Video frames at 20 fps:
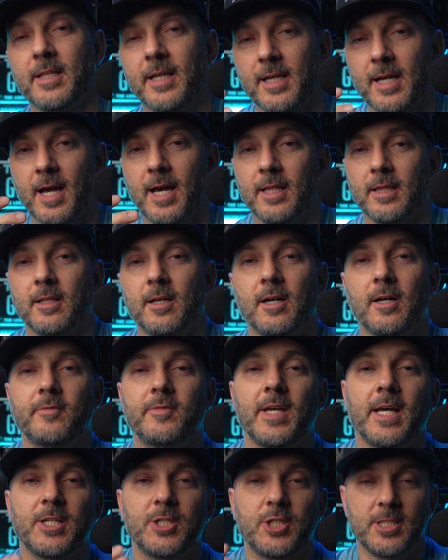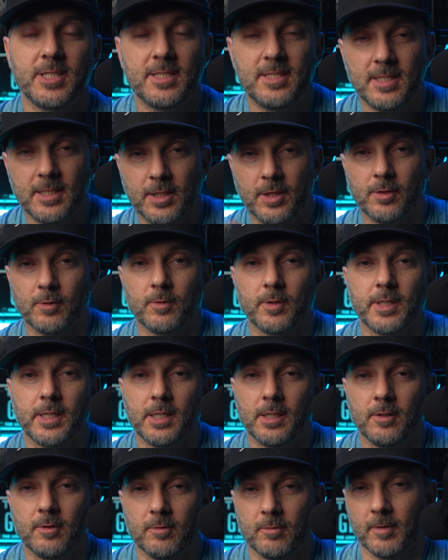like I love that
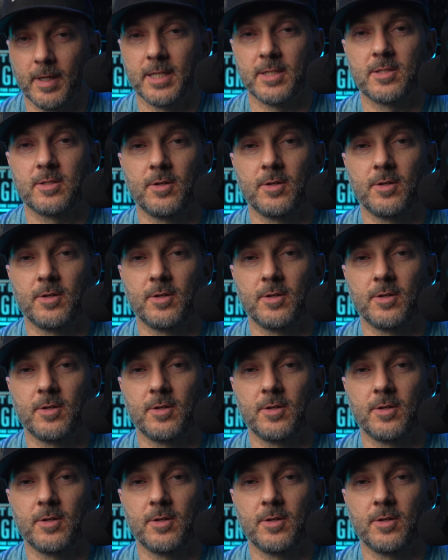GT3 race